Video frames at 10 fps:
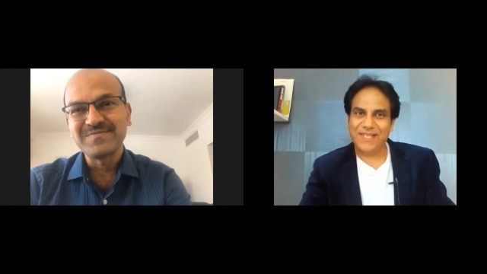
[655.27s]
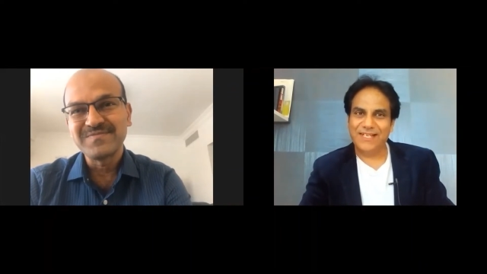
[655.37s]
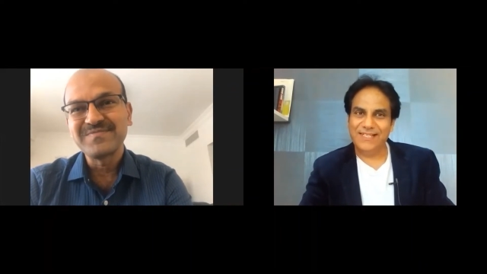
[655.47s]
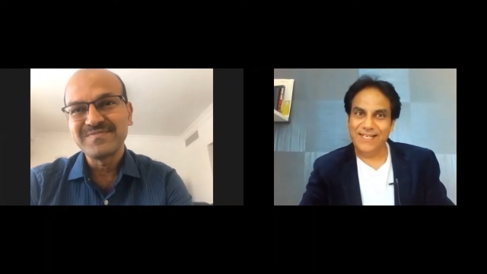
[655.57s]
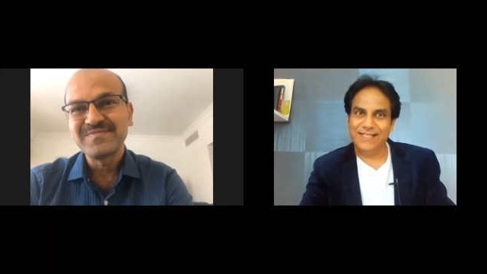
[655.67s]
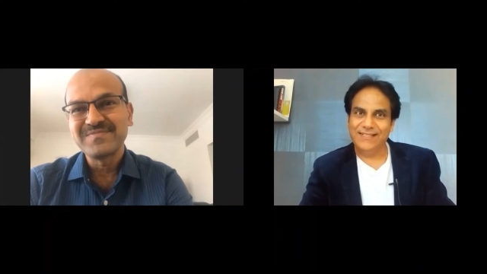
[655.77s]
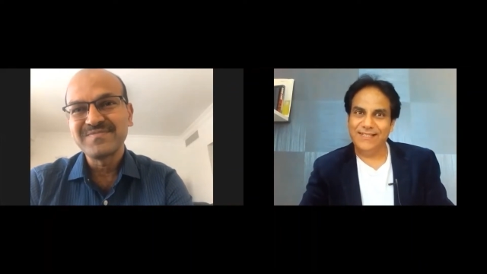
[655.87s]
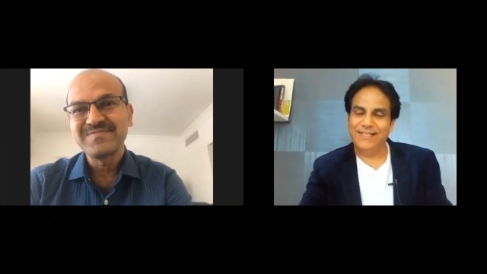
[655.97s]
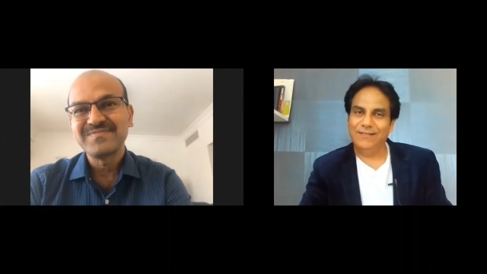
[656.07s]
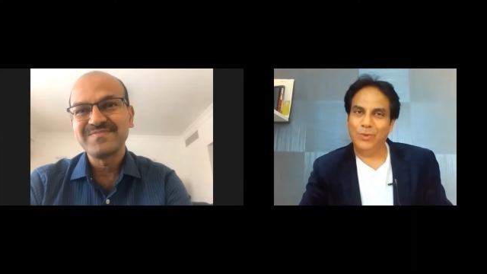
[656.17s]
Speaker 1: Yeah,
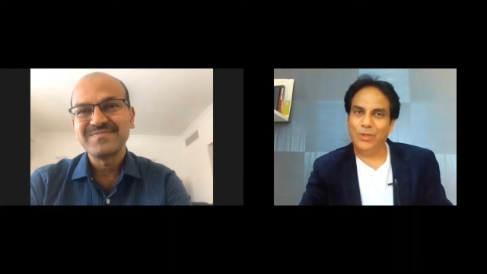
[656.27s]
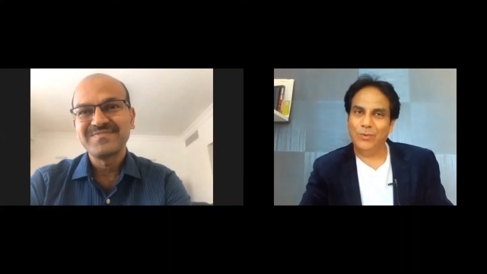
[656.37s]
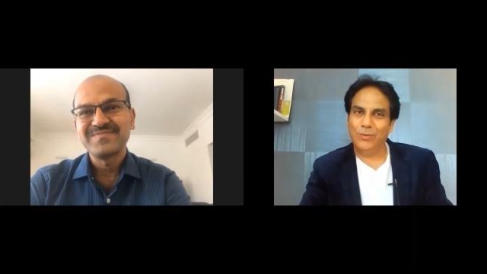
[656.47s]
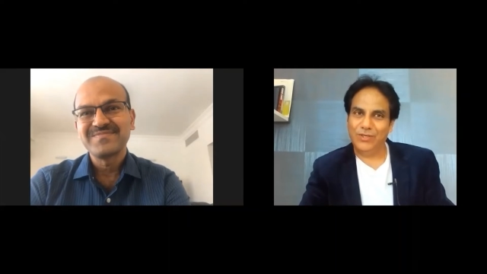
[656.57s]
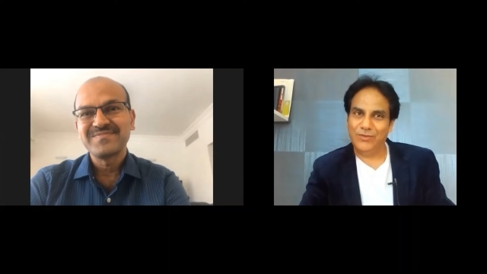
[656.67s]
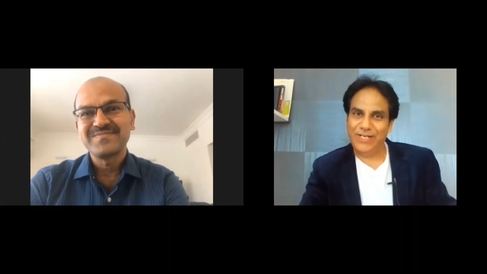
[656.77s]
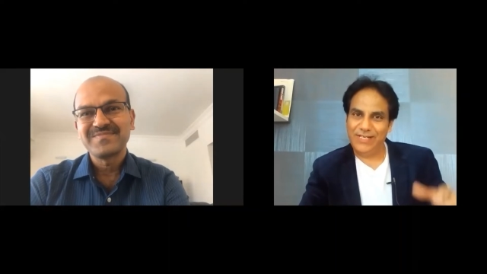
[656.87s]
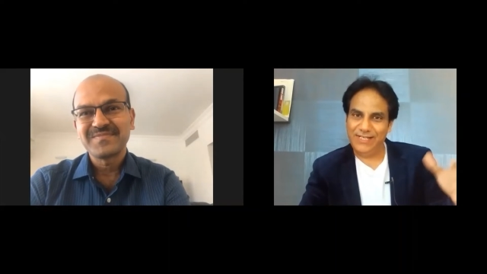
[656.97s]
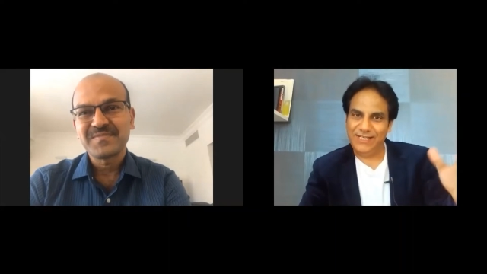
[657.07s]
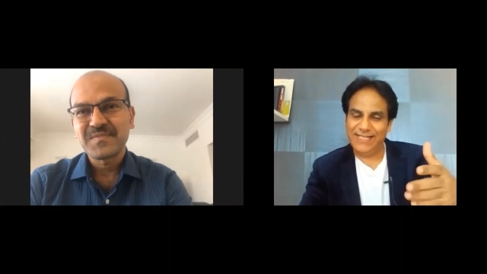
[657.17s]
yeah. What
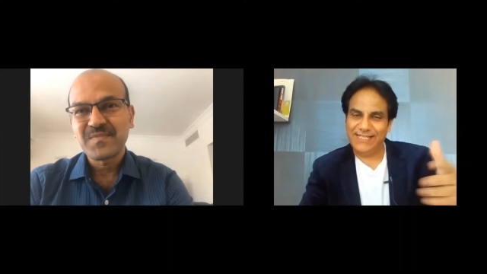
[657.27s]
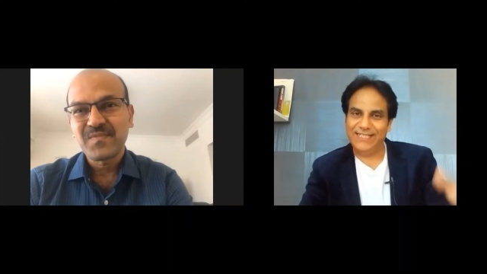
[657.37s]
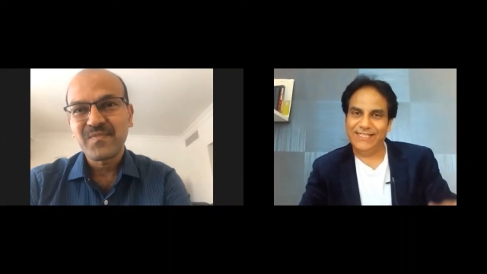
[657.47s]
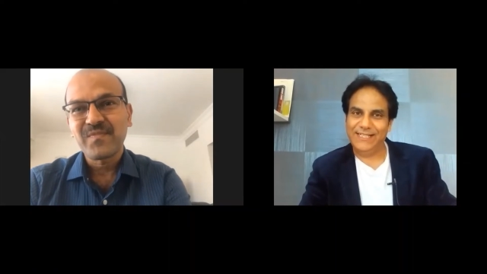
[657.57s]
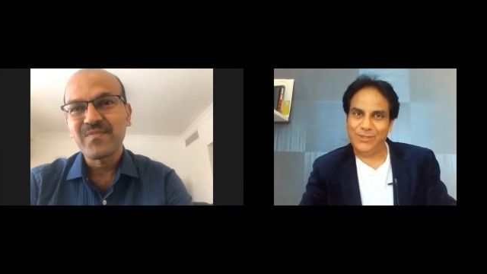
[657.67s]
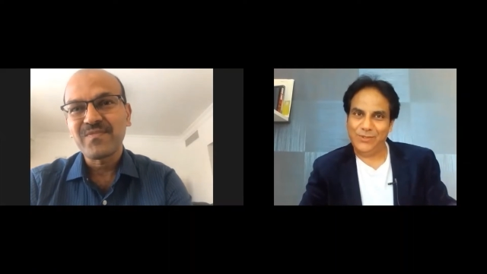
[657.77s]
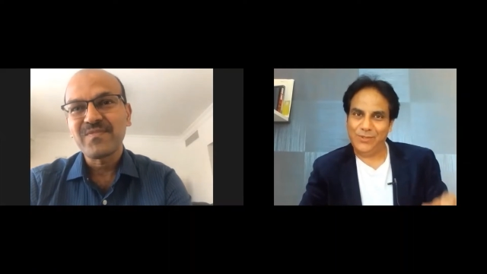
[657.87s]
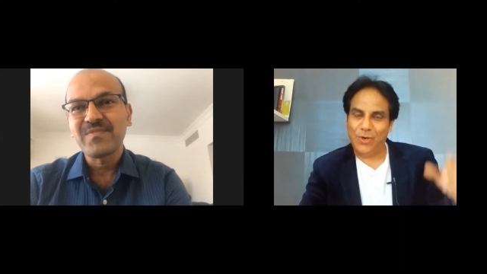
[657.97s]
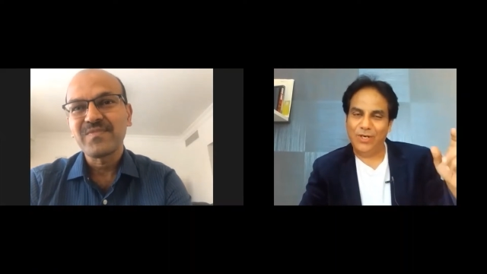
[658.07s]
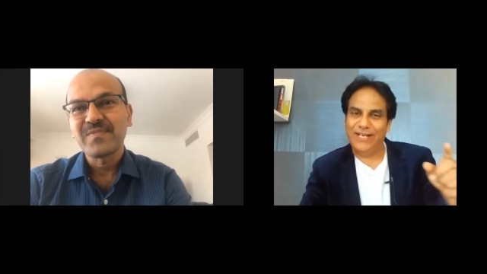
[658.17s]
we in technically
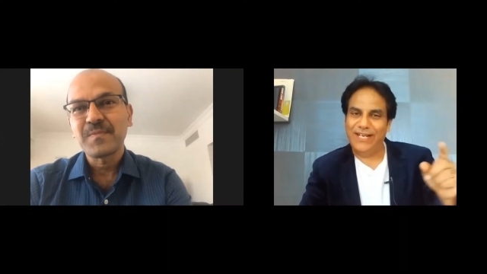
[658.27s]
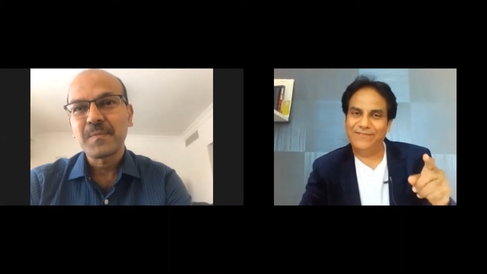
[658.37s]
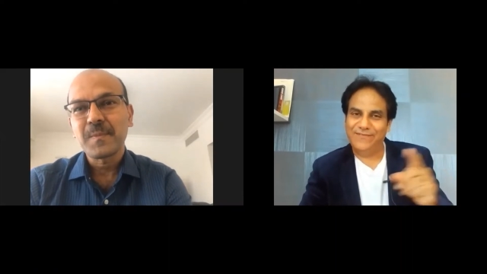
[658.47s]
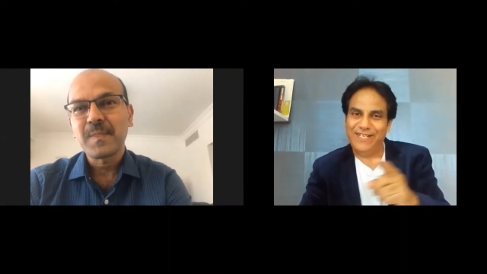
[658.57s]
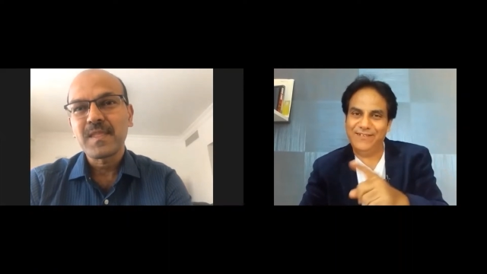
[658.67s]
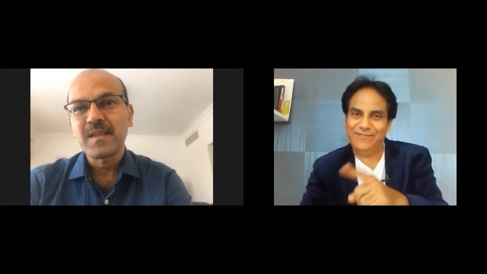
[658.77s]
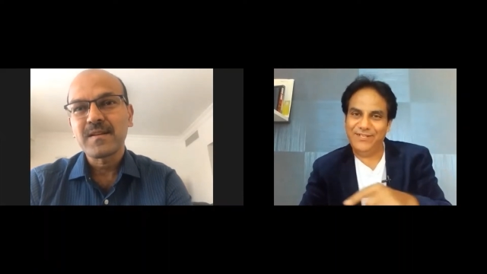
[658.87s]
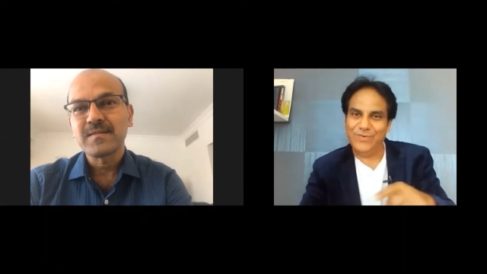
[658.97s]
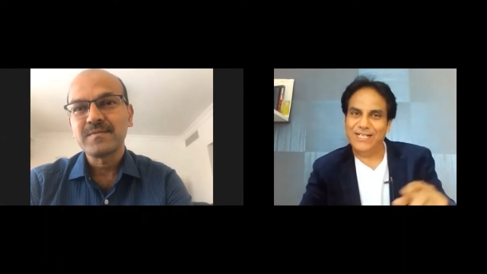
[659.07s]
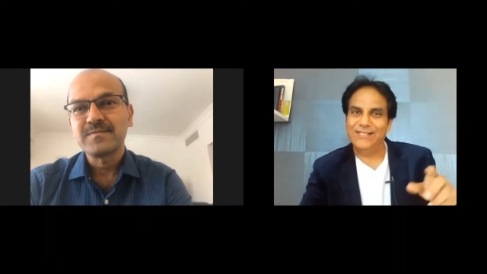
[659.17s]
call
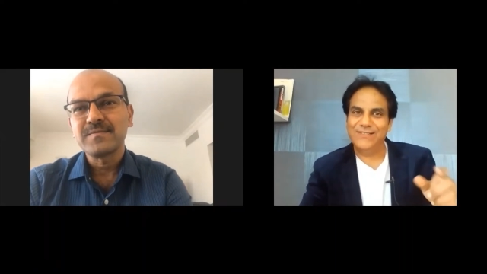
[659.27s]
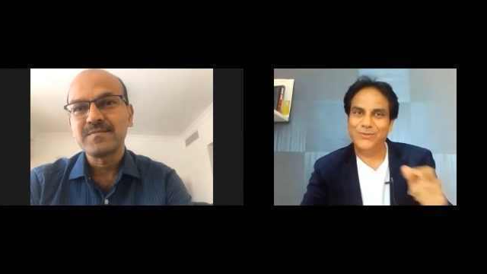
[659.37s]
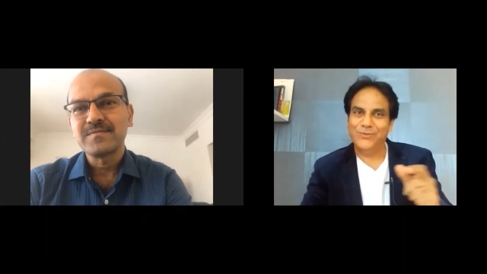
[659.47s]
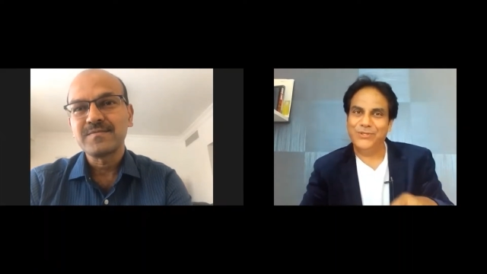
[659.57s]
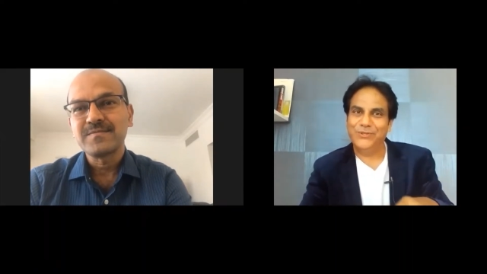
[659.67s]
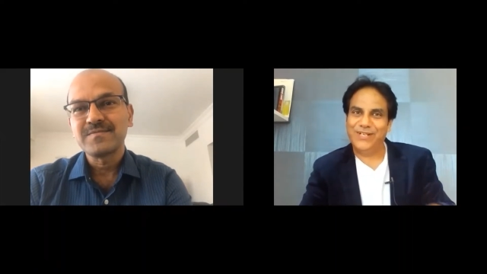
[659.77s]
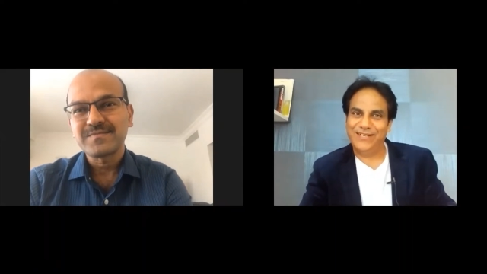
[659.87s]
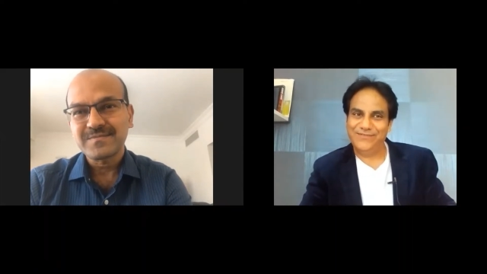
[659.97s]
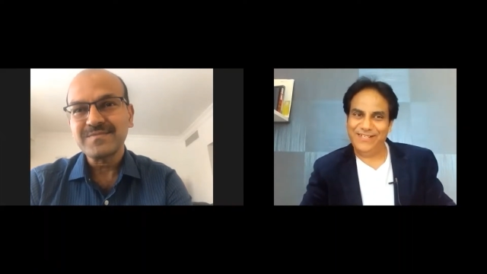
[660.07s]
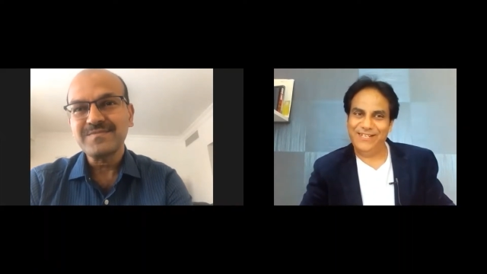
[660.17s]
FEV1. So your
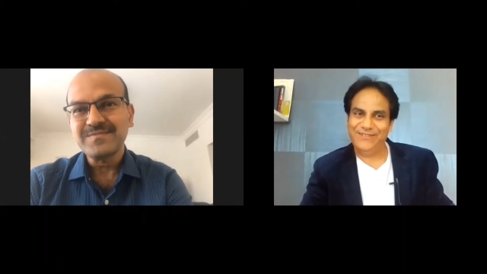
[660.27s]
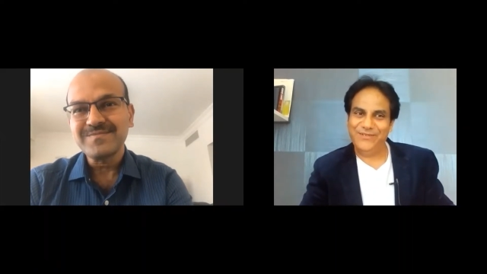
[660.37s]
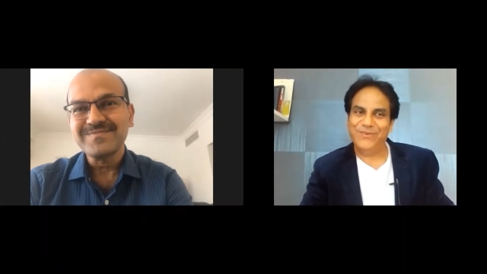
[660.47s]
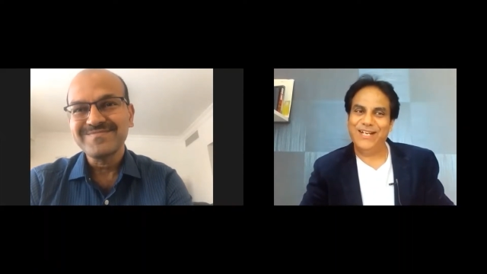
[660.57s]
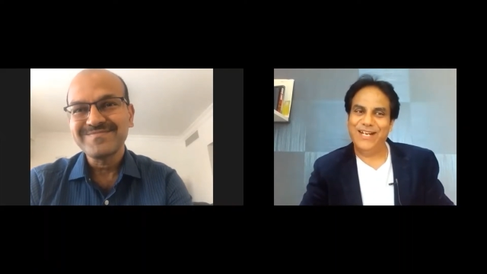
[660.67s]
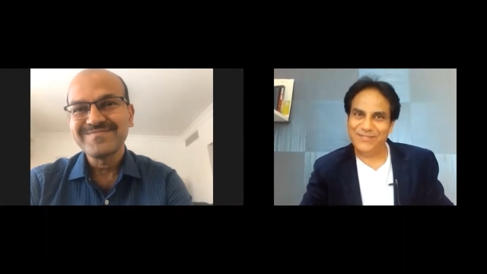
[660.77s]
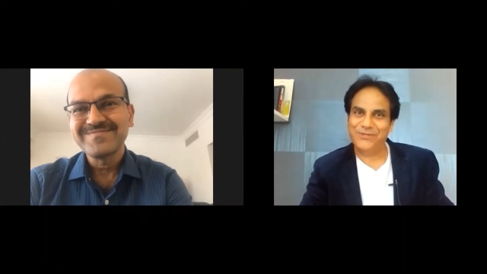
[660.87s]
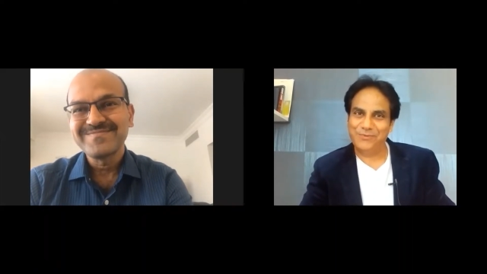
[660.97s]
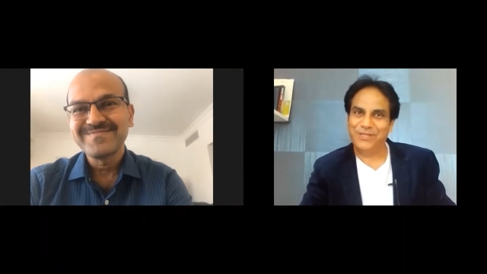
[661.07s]
FEV1 has to be